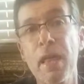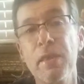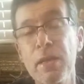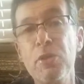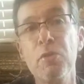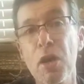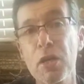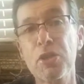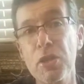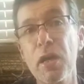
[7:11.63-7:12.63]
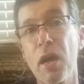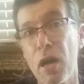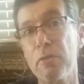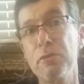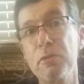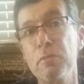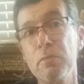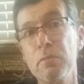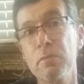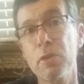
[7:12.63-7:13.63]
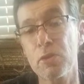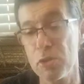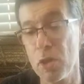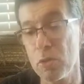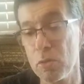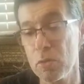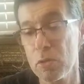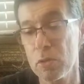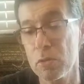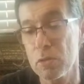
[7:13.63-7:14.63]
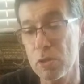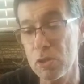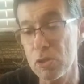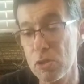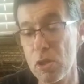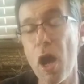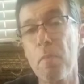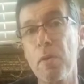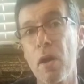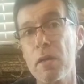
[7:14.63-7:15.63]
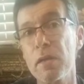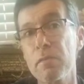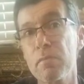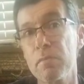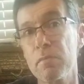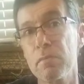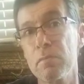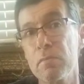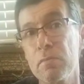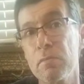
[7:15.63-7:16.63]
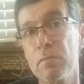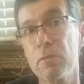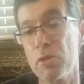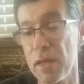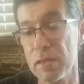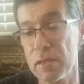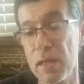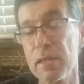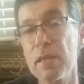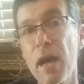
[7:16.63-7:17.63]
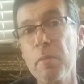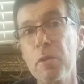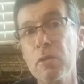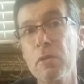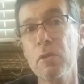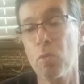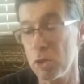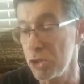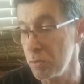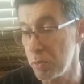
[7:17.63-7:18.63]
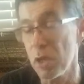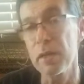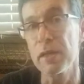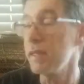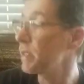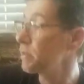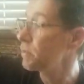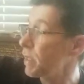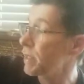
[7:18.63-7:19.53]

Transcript: they do not shut off. There's no stop on it. You can't set a timer. Once you plug it in like